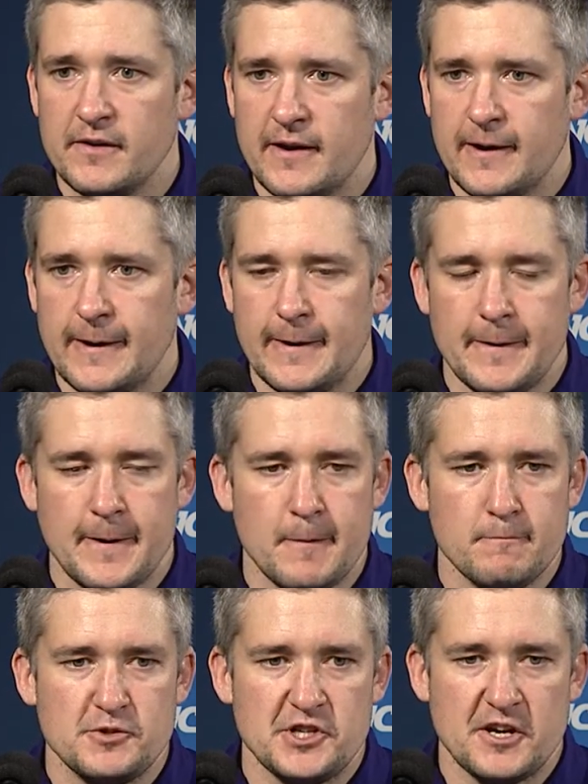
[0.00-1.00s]
And
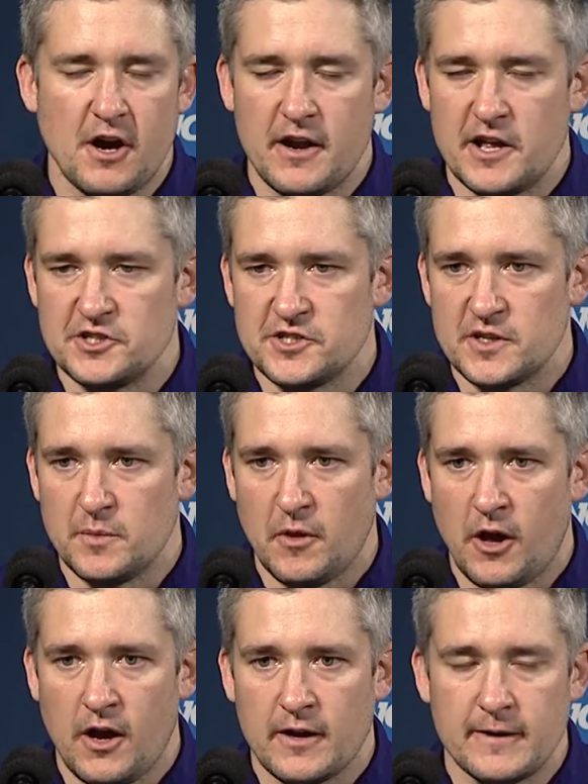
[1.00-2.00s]
um, she caught edges of the
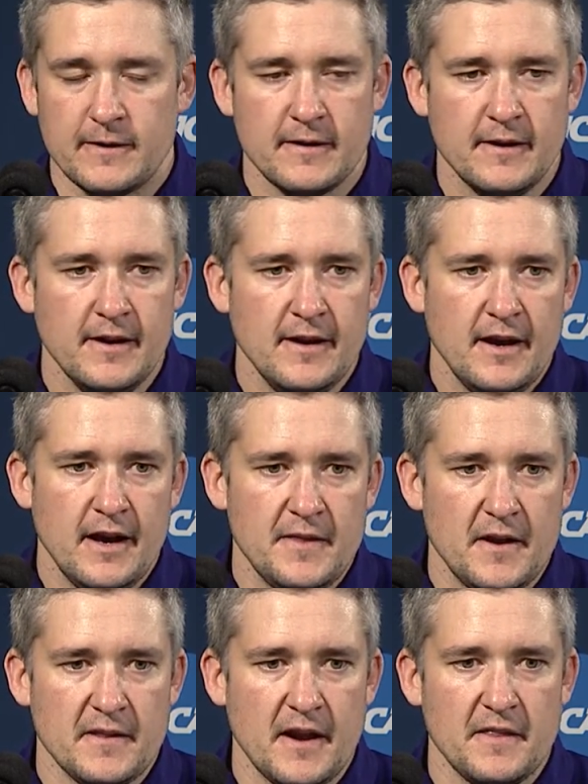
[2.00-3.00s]
block. And, and
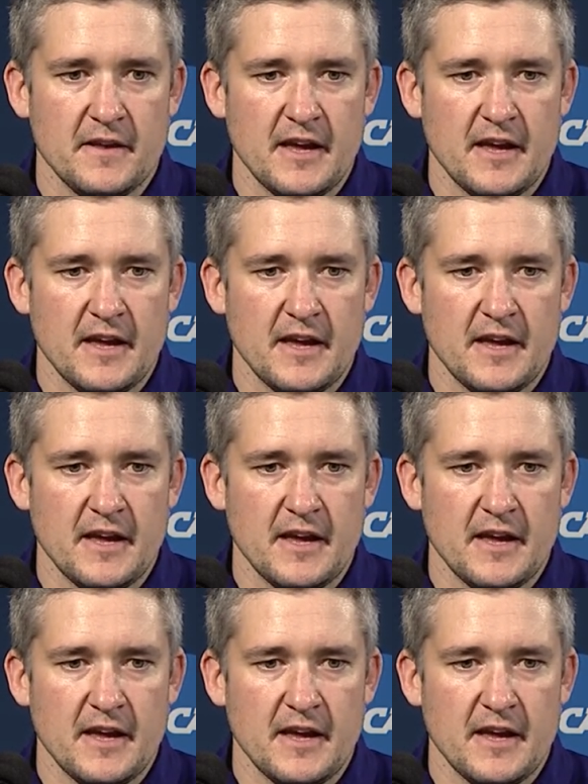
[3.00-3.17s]
then at the end of the